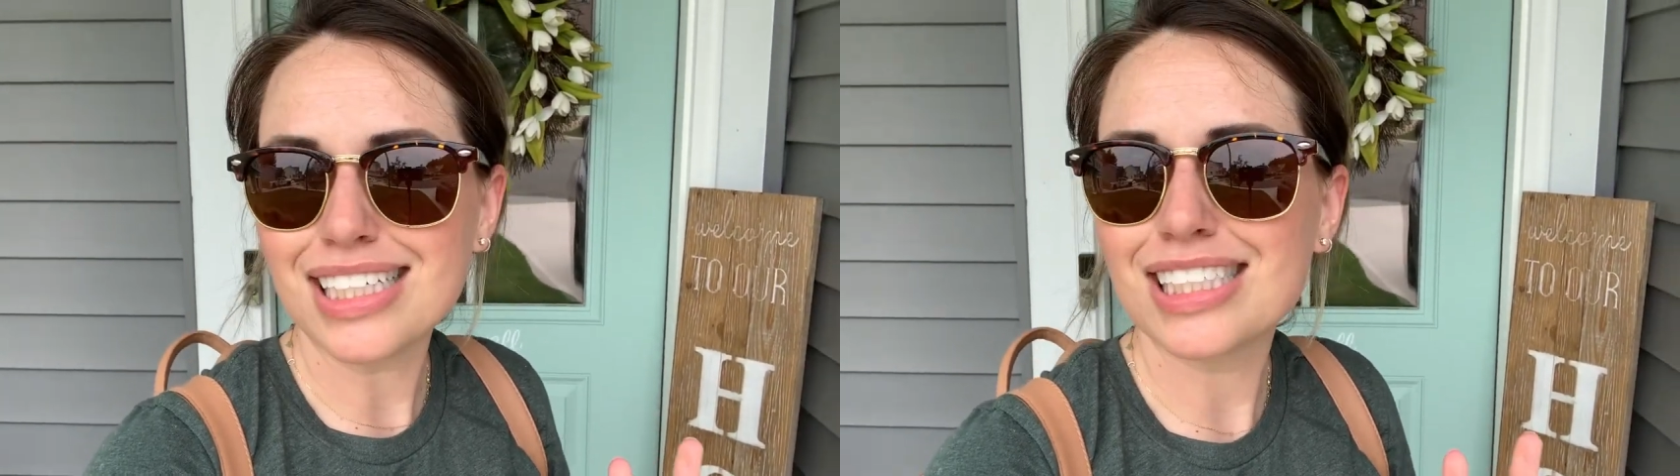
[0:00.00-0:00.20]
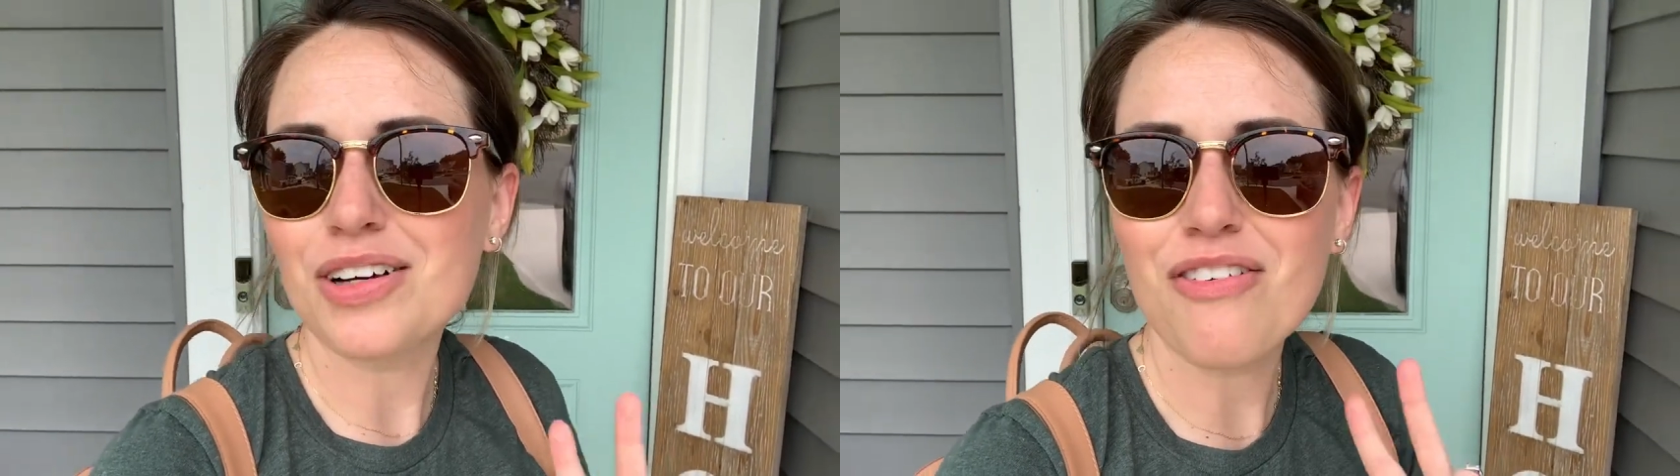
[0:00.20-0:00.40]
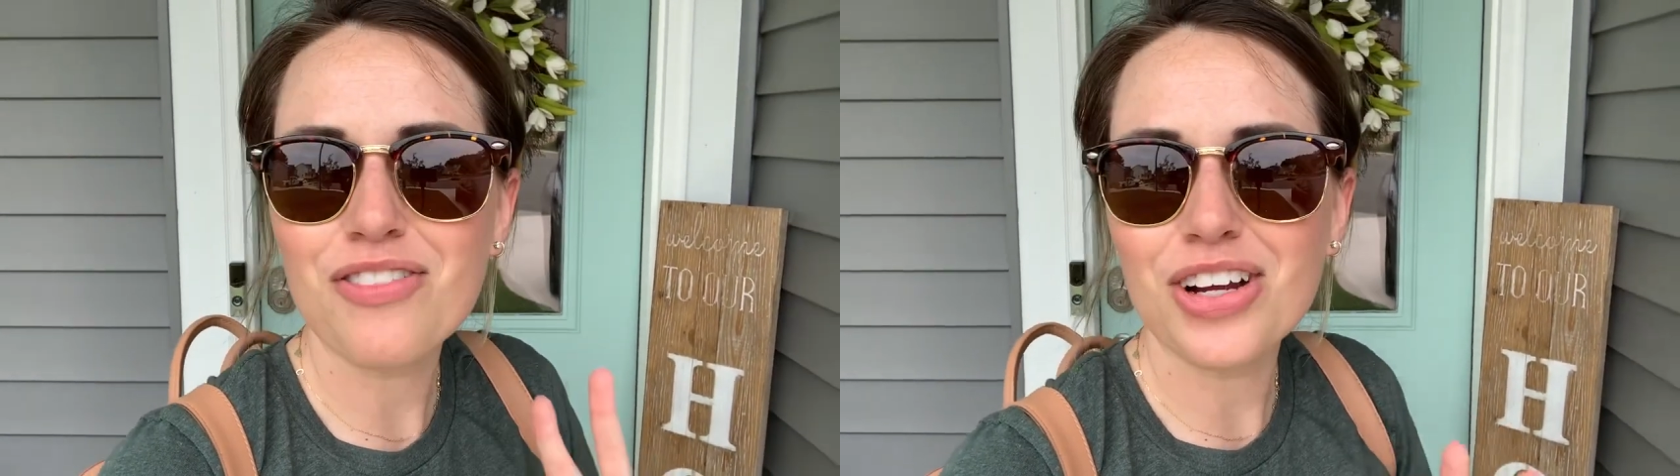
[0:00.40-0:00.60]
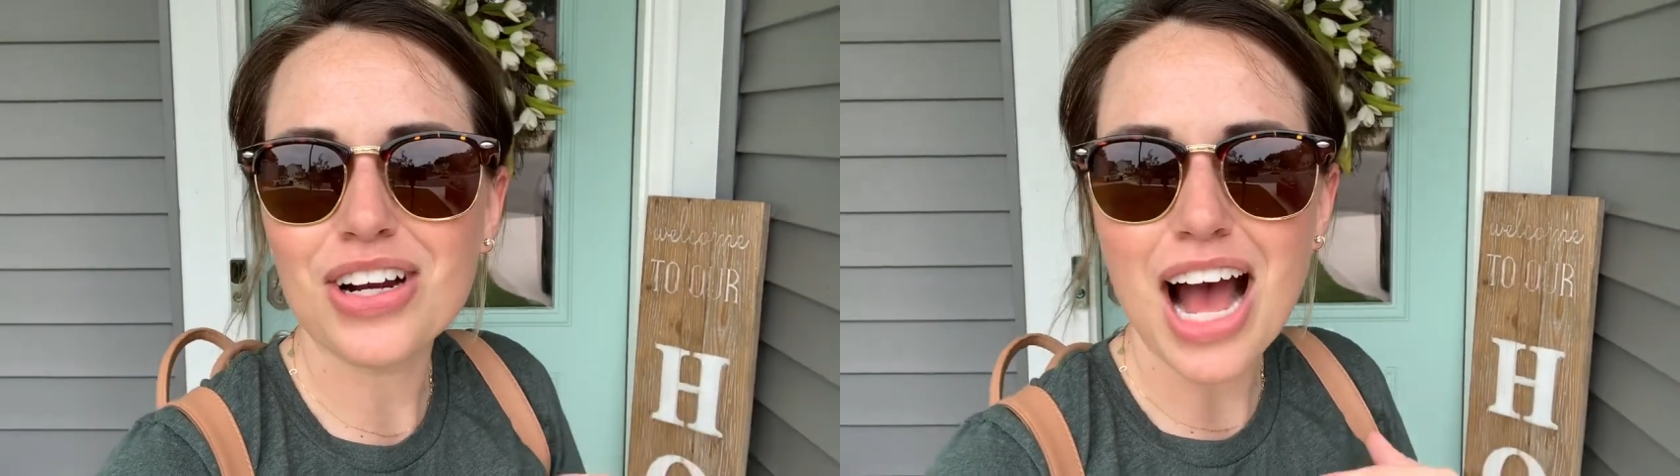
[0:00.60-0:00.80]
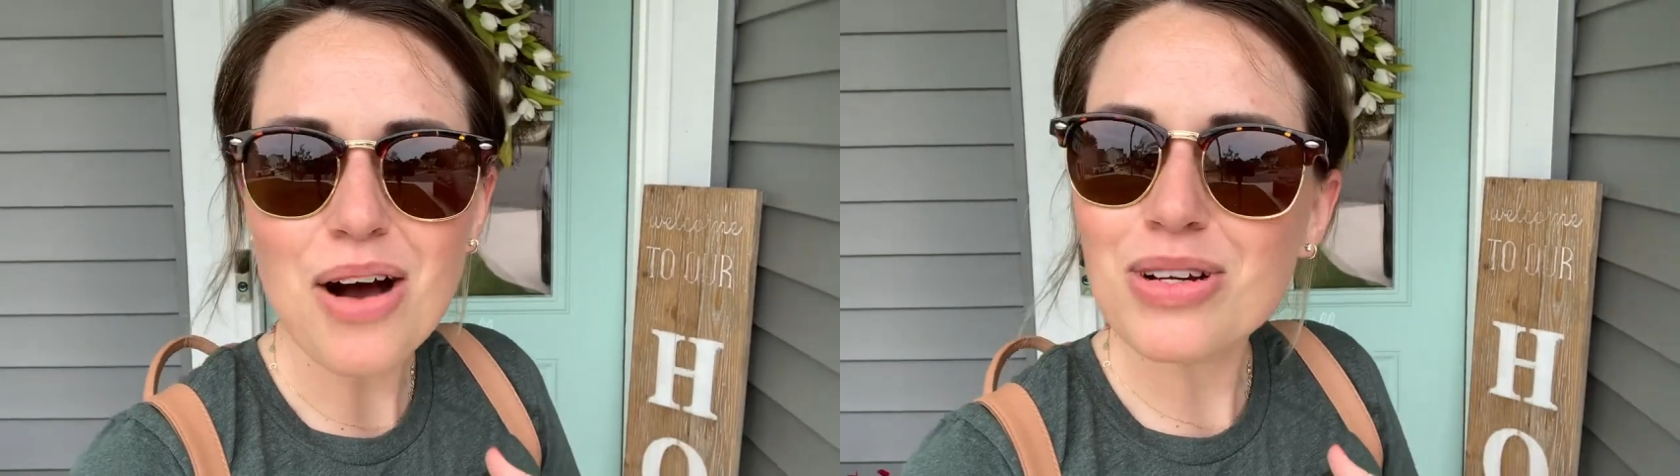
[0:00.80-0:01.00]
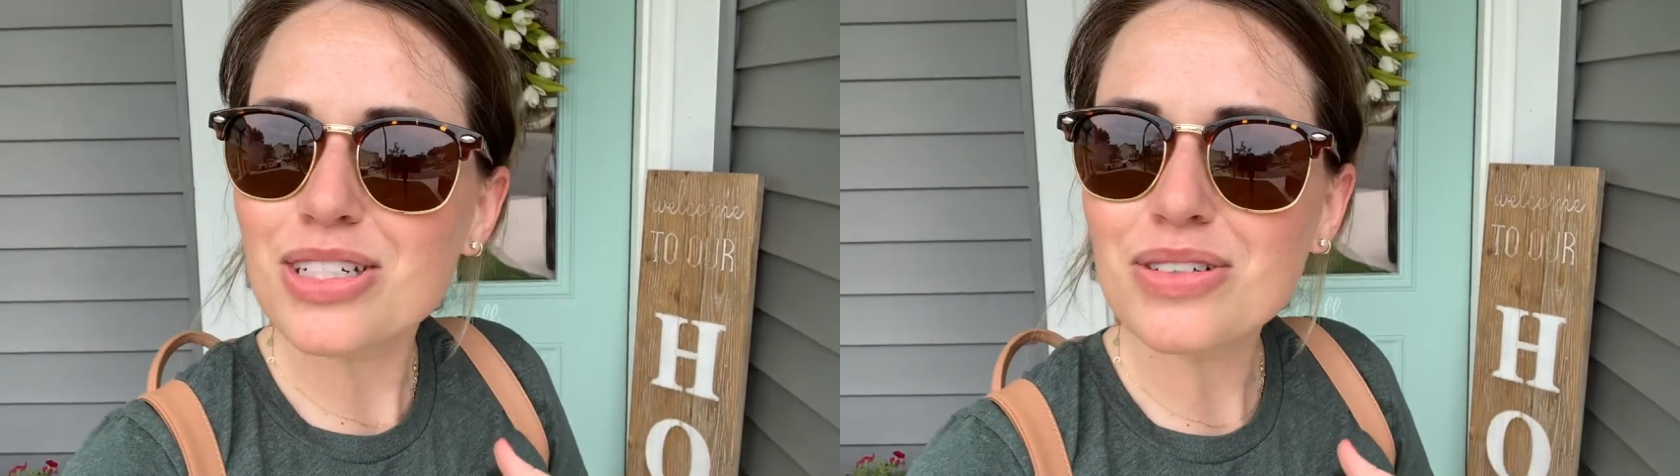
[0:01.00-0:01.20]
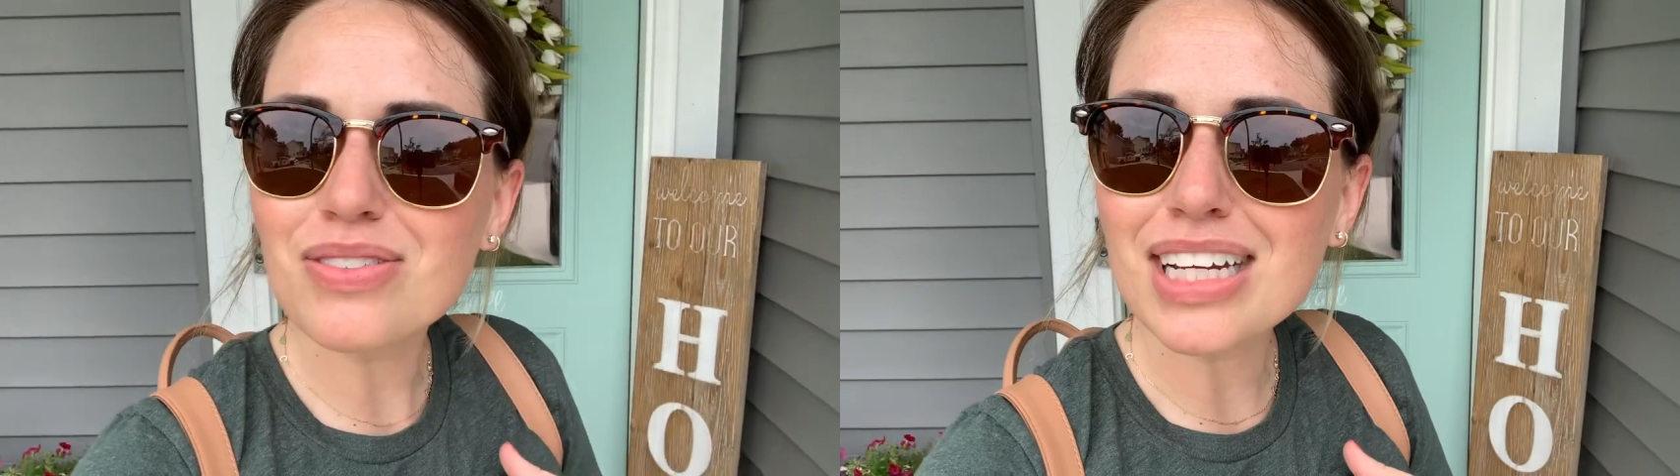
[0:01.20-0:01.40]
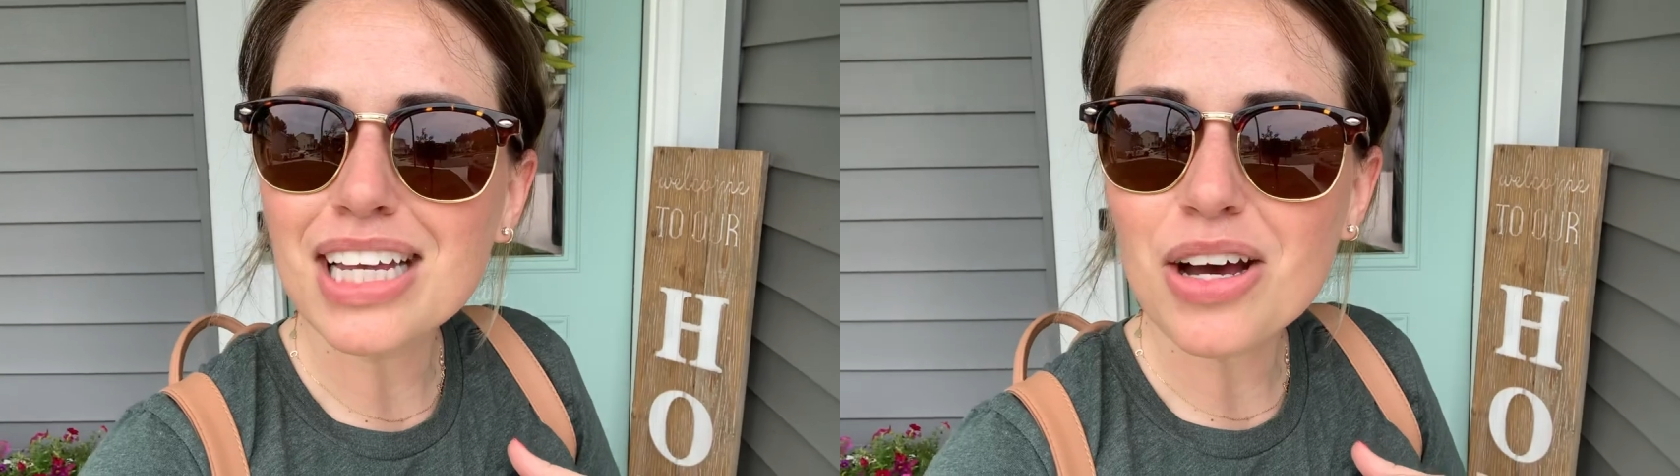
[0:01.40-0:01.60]
So I figured I would do a
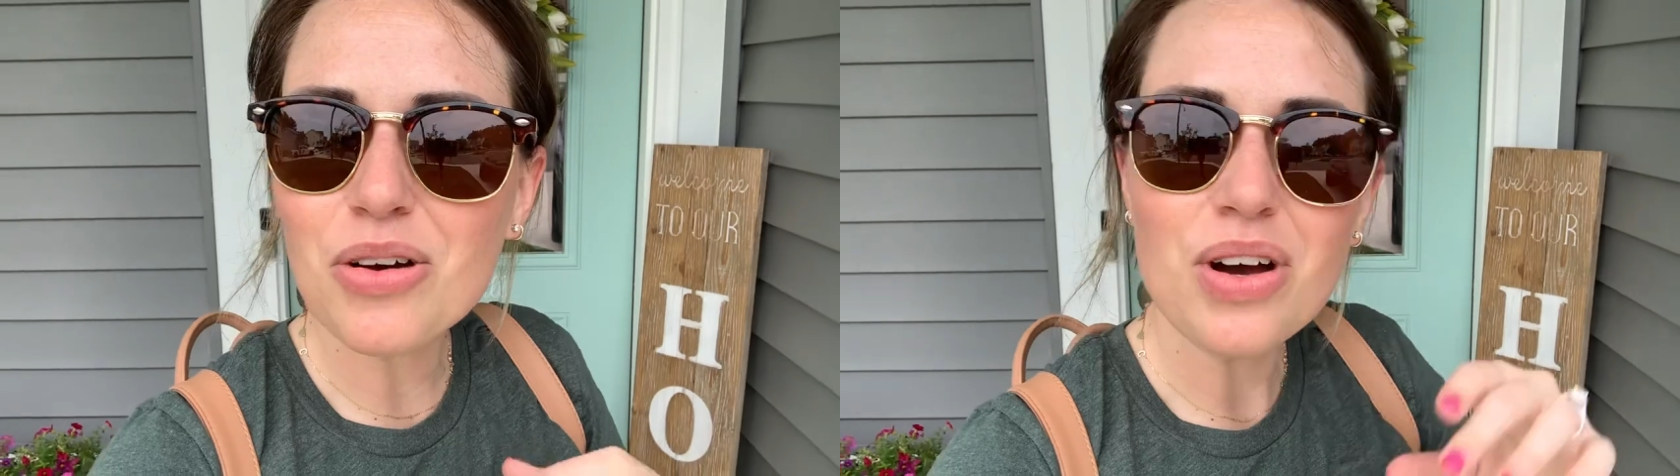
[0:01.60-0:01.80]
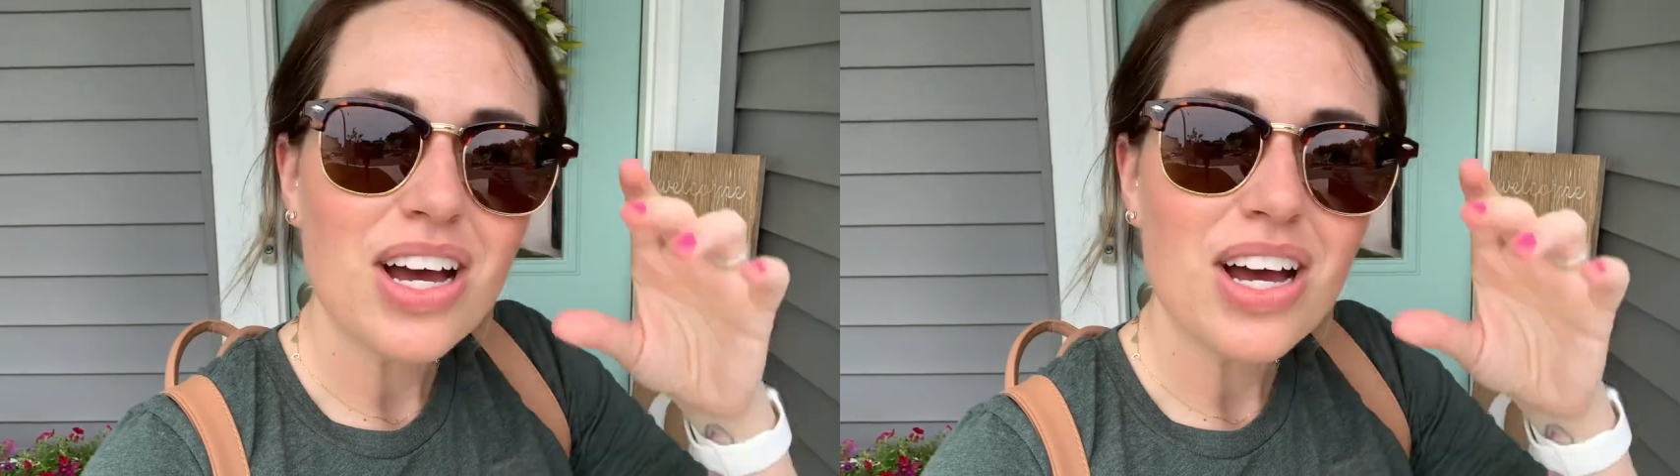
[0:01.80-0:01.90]
video.